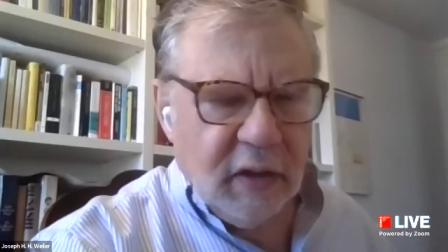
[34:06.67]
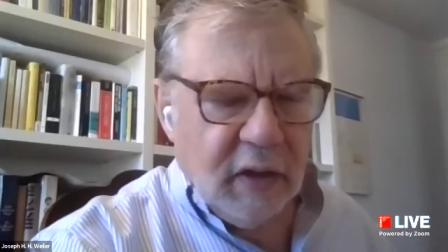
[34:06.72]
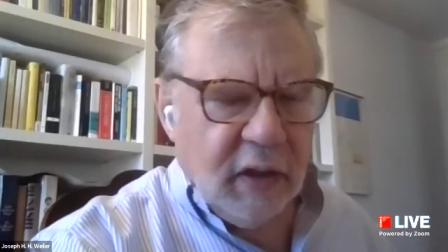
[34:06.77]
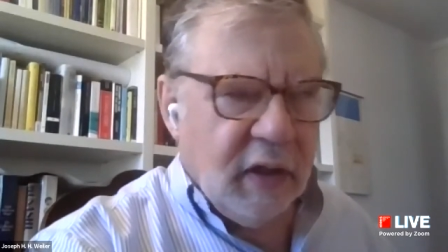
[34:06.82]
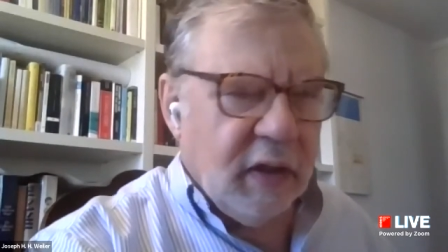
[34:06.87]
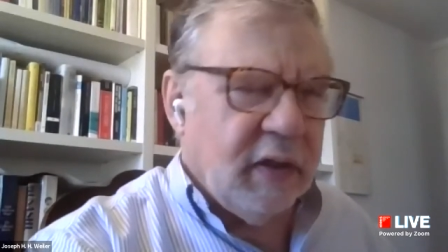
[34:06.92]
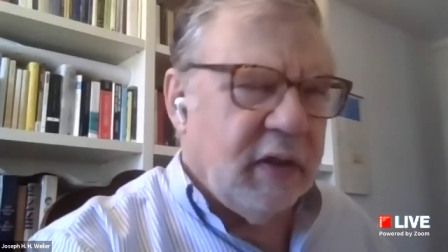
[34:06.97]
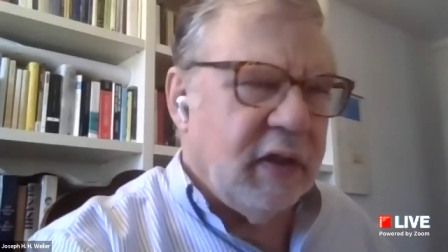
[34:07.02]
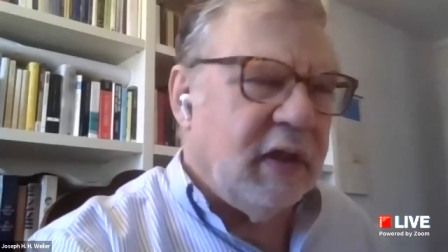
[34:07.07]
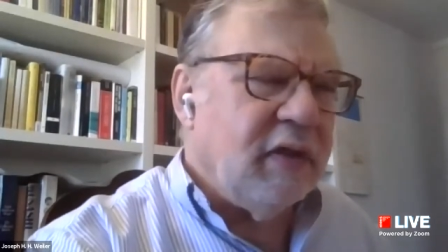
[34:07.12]

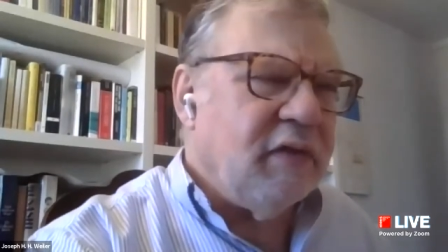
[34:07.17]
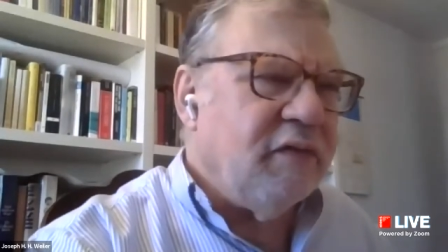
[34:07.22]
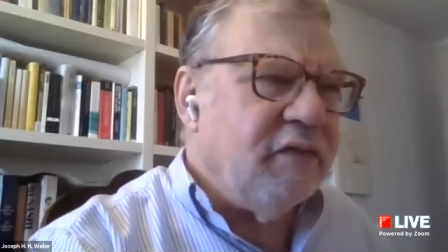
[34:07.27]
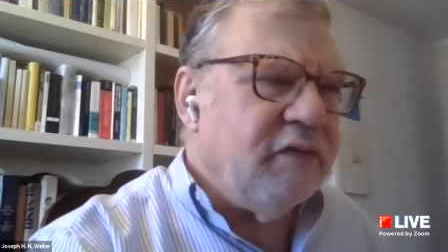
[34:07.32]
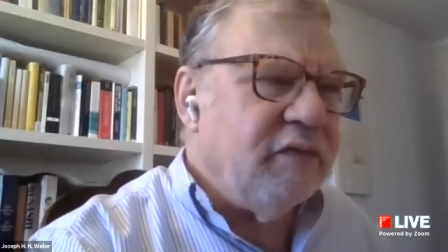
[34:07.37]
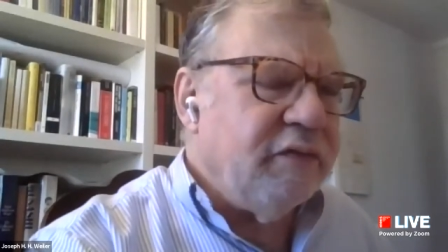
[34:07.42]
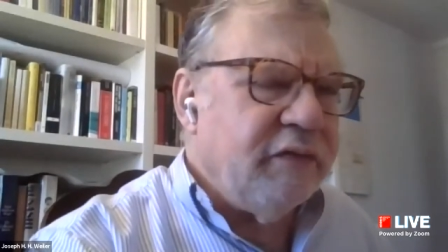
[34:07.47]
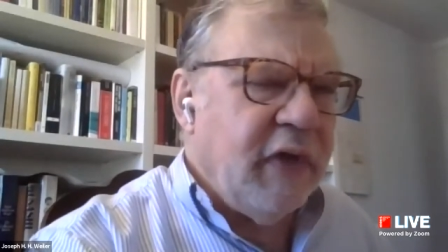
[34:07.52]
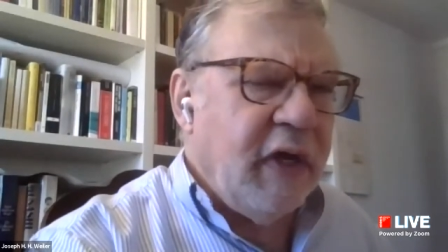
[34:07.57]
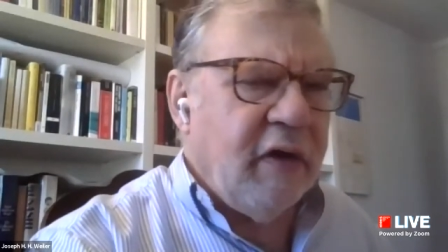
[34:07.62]
Uh, it
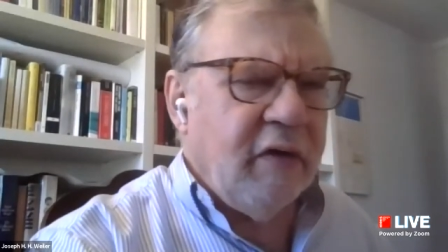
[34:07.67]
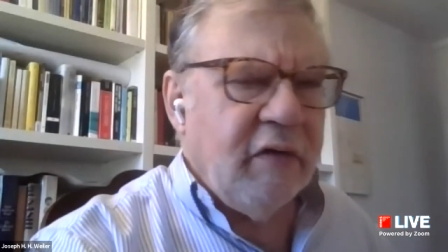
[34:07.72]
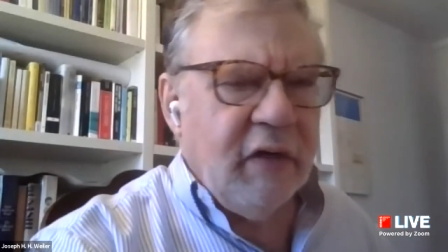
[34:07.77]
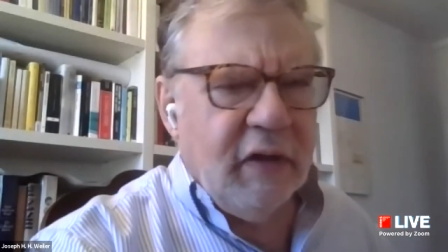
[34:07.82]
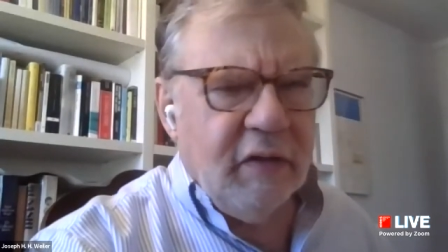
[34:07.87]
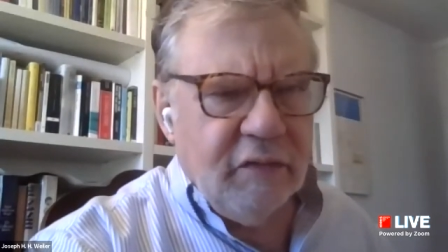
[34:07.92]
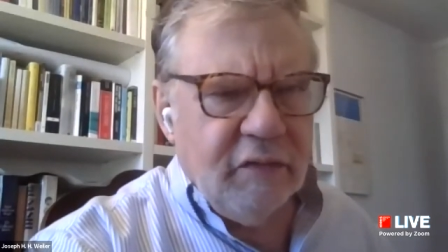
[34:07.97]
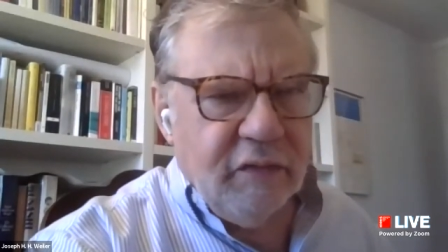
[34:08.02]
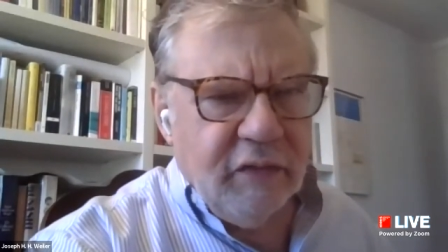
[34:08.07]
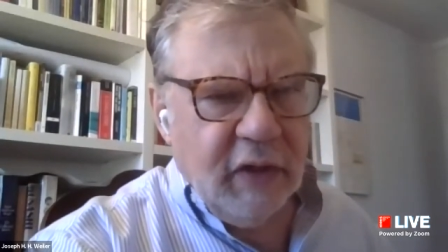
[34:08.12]

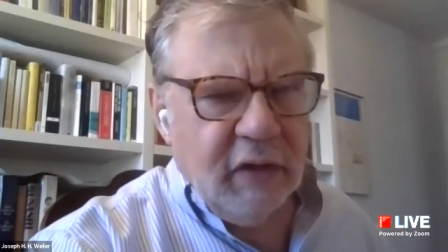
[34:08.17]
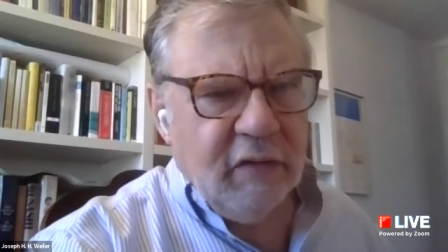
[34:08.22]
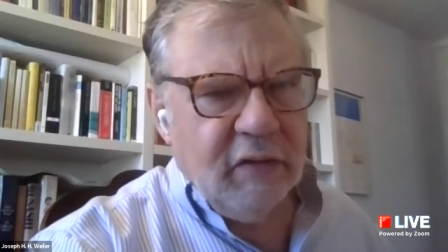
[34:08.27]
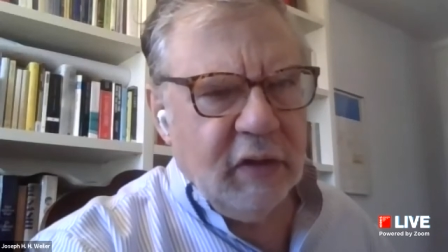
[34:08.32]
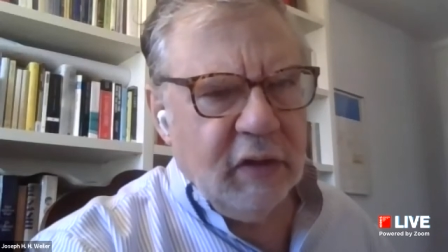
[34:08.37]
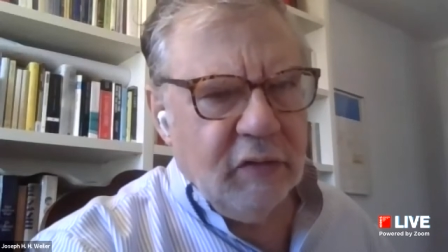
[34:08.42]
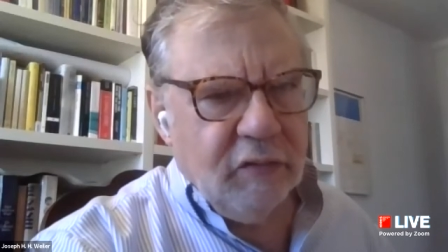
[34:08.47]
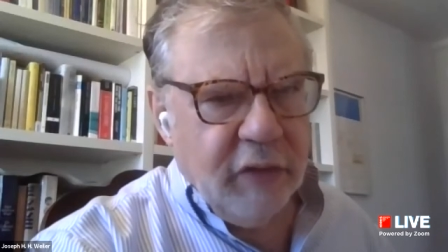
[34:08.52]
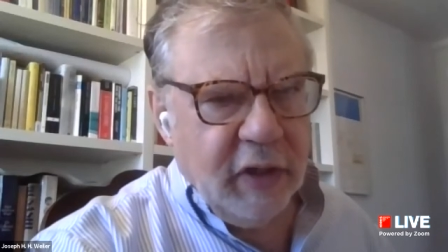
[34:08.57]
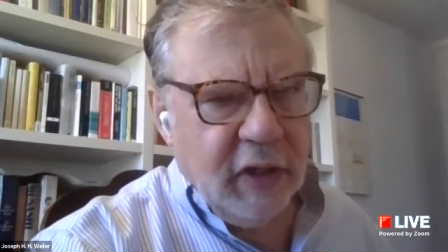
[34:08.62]
very,
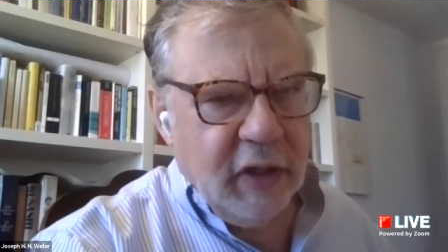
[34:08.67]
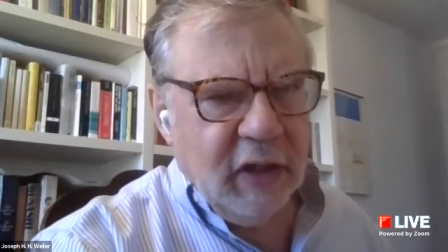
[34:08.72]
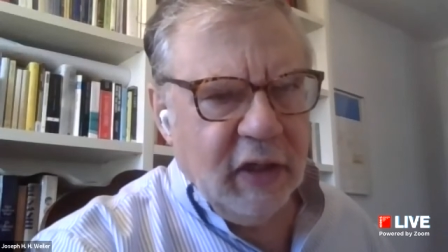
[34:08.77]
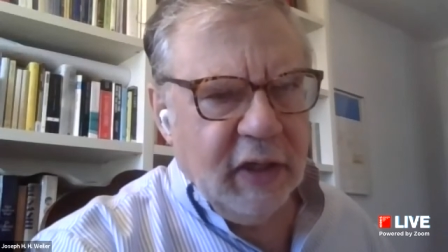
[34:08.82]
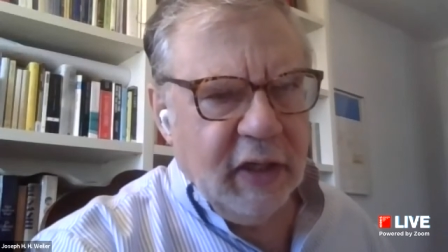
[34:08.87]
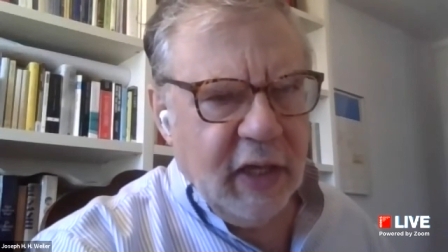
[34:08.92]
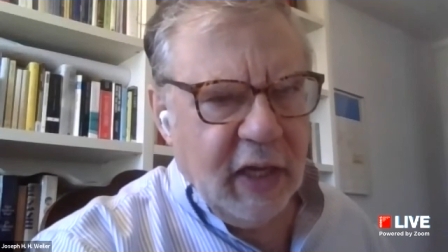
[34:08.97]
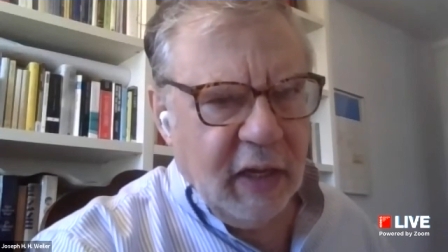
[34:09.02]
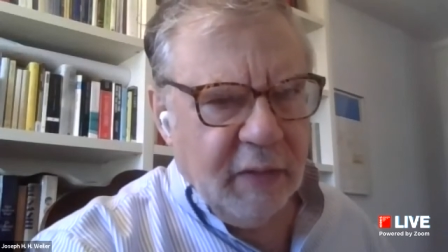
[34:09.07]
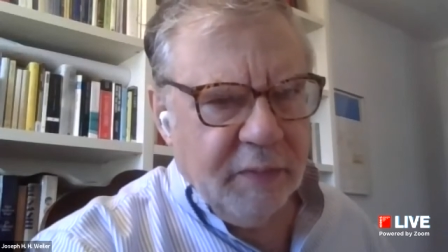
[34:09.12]
very
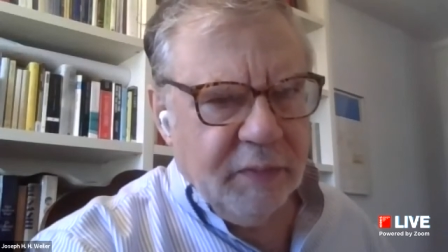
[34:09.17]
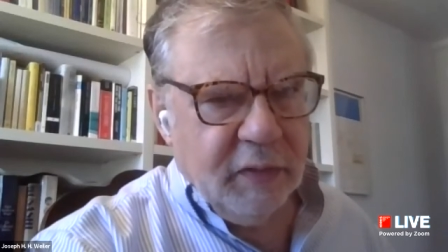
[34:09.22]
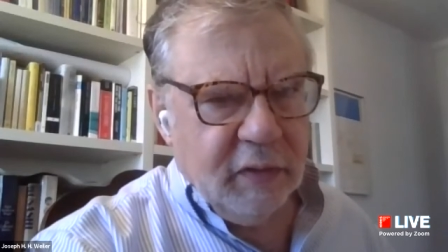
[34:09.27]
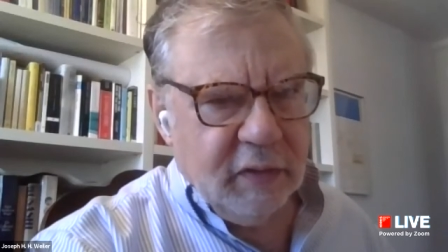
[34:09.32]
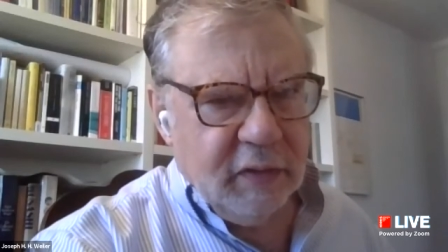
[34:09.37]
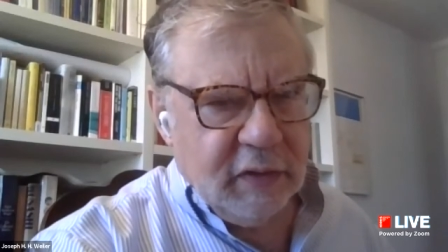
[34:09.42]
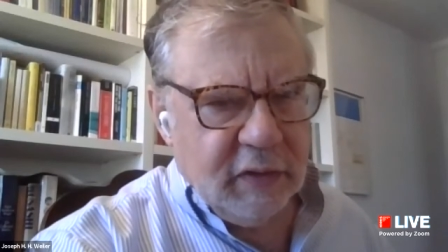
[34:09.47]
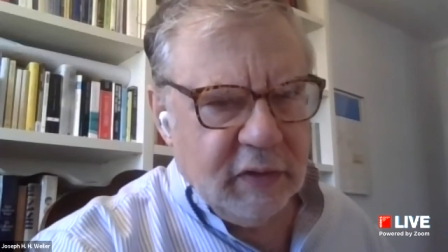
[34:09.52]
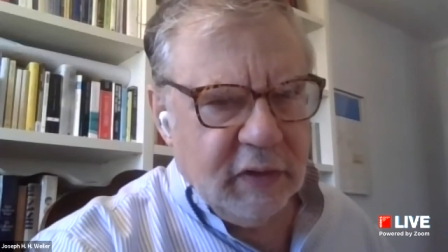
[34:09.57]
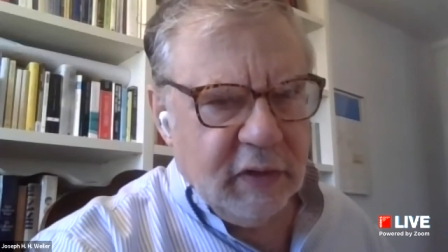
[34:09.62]
rarely
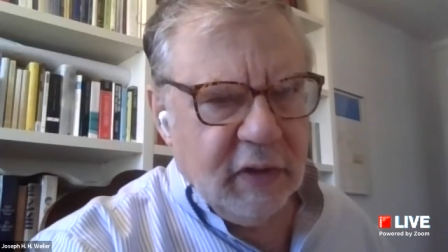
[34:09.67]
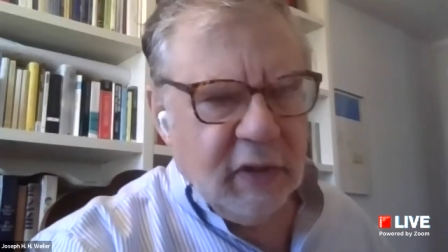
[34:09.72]
happens.